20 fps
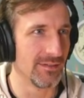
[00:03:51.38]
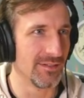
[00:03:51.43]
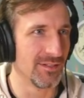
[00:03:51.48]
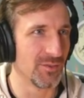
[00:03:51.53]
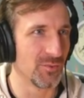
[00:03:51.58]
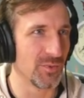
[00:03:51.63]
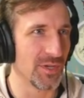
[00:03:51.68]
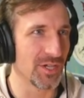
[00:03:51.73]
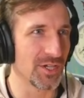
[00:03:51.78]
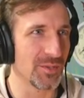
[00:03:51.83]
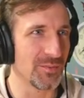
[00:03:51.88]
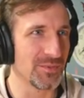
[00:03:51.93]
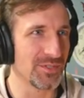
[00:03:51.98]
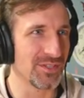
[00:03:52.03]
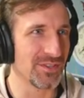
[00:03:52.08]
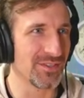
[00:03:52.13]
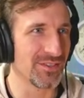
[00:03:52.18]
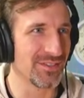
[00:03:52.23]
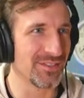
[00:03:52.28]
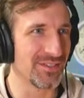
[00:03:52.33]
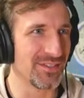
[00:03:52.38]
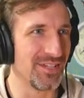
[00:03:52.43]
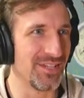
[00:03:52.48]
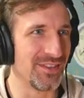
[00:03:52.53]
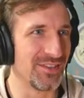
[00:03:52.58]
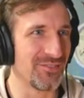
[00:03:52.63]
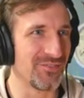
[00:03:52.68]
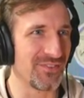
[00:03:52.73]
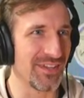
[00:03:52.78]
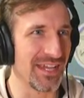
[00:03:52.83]
Welcome to
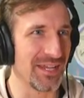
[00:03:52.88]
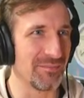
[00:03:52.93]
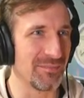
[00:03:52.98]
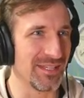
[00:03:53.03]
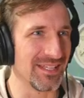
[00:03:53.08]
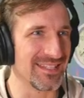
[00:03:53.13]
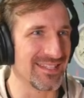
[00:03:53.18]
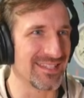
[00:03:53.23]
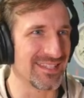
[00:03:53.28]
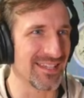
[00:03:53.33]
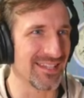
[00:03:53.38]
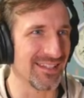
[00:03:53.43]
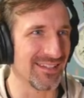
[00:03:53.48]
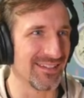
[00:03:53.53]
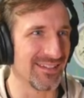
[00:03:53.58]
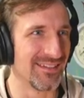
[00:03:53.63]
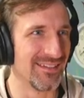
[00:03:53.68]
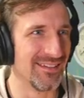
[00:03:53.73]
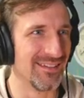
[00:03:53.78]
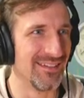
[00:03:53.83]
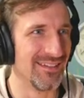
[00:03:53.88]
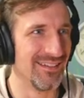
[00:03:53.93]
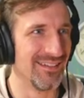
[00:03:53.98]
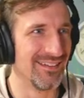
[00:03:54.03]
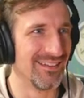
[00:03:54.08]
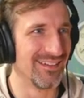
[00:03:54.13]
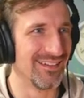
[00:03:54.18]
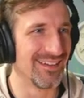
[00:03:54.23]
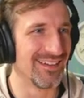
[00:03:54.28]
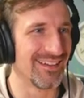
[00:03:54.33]
the family, son.
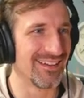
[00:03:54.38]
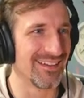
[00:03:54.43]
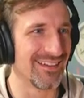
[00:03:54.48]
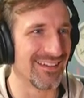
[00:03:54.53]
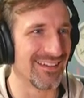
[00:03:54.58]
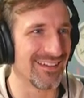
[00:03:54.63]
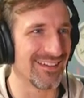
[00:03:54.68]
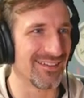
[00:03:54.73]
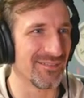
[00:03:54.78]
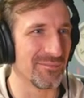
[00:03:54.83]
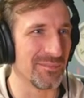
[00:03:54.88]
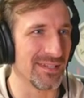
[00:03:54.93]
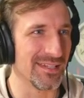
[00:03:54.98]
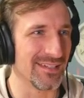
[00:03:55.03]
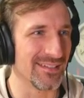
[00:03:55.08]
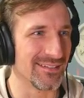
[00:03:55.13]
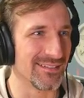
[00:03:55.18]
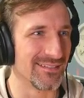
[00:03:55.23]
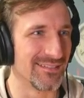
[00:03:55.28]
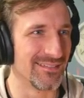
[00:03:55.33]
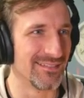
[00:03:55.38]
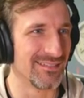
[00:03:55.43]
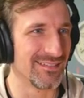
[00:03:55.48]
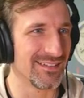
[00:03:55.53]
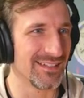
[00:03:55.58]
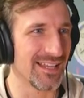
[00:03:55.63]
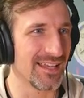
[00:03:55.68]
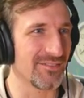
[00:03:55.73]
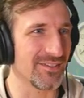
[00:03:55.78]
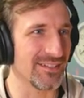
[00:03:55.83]
Oh man,
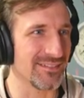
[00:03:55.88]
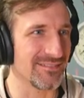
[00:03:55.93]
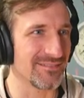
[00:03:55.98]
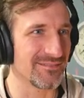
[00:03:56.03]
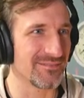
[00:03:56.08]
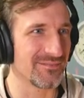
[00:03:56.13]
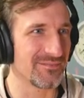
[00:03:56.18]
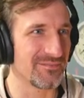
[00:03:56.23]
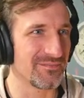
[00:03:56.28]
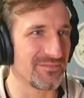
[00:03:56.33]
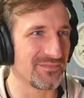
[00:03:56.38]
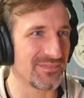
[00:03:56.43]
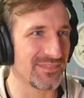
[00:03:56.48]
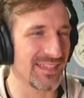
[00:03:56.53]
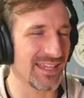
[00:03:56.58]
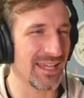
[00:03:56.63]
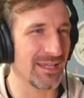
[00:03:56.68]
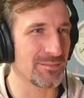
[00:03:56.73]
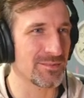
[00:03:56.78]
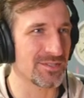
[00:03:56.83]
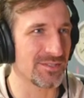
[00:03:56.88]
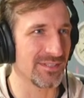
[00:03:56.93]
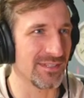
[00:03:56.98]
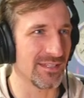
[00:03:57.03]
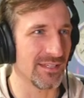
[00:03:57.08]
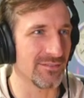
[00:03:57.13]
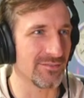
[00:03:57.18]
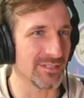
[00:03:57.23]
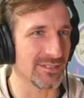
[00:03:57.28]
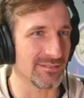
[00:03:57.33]
love it. Absolutely
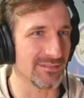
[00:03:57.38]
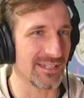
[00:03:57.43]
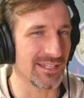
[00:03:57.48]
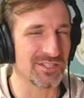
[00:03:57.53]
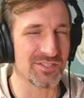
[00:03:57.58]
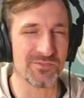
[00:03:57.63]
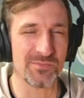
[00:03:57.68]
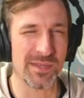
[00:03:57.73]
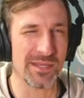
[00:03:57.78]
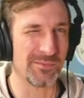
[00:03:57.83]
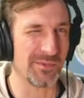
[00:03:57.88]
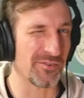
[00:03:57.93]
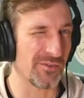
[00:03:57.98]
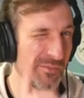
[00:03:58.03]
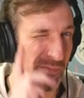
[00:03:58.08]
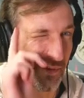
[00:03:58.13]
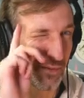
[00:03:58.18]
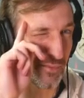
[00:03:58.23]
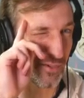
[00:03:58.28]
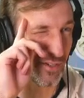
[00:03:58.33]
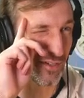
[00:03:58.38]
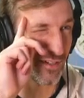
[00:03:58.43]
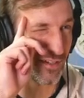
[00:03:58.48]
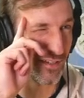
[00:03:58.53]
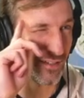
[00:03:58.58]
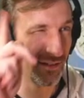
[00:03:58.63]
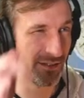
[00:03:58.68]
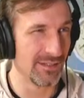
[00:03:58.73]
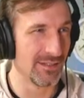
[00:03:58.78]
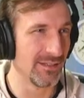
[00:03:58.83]
love it. That just made me remember
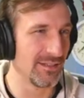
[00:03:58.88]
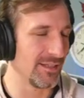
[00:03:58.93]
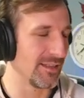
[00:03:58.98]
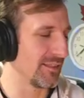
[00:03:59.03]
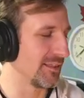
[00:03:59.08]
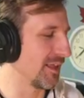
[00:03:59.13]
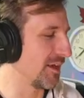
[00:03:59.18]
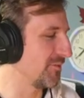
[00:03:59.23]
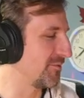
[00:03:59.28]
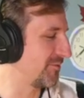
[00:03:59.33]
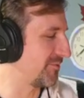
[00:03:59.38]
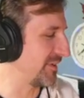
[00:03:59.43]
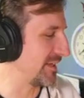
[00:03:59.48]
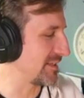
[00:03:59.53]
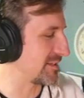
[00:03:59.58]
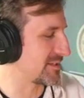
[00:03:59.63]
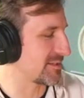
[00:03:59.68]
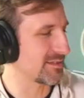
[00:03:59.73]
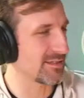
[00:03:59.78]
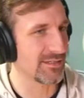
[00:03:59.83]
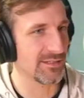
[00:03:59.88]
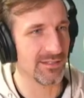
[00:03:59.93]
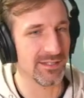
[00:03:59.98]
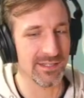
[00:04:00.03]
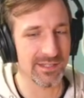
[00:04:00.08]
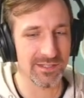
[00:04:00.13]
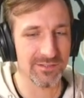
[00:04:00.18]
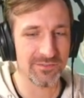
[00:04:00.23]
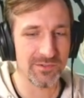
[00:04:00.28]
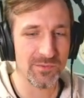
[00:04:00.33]
Love Fist
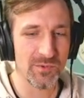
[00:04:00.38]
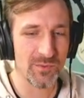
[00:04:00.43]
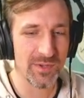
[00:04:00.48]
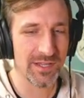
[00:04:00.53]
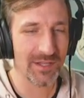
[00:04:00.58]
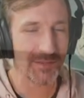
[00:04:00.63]
uh, from a while